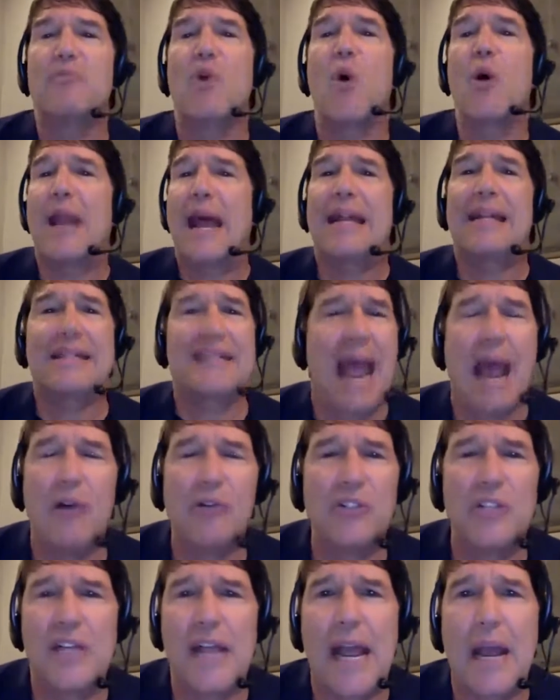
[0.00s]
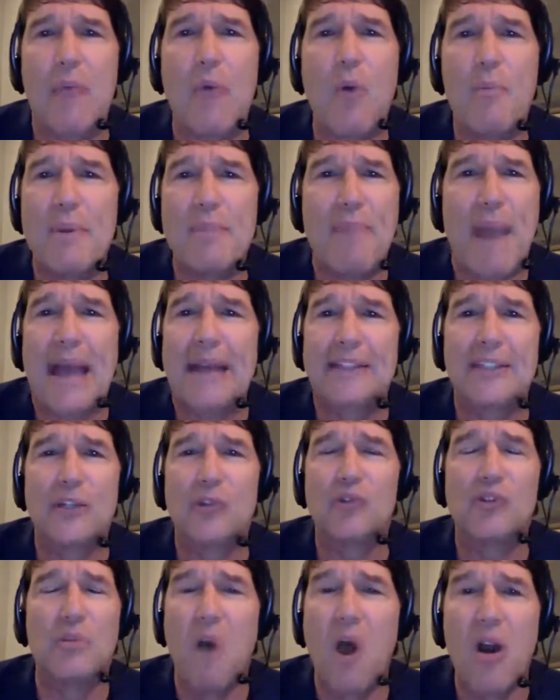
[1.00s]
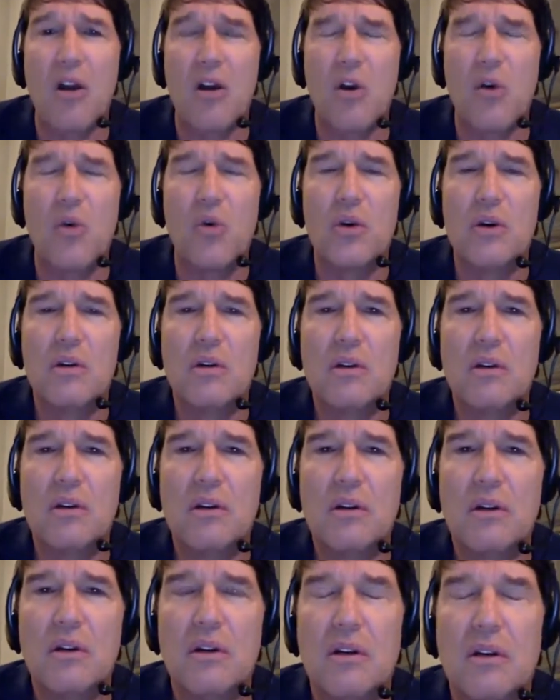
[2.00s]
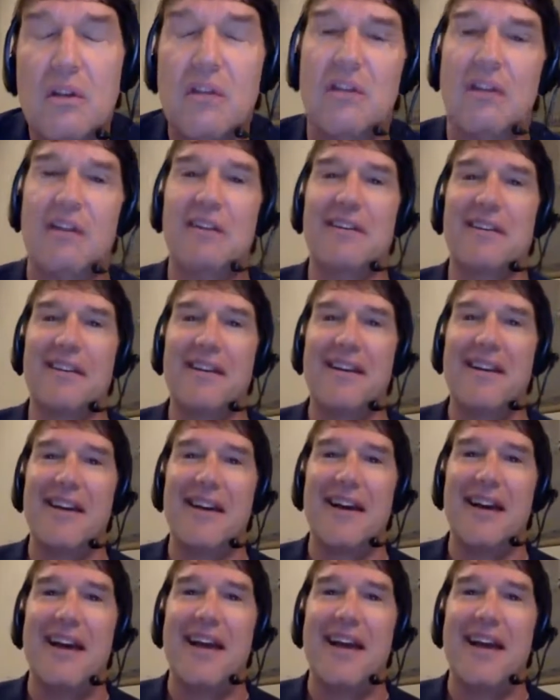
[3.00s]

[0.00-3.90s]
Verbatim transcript: And he said, I'm going out of town today. I won't be back till tomorrow. Mm-hmm.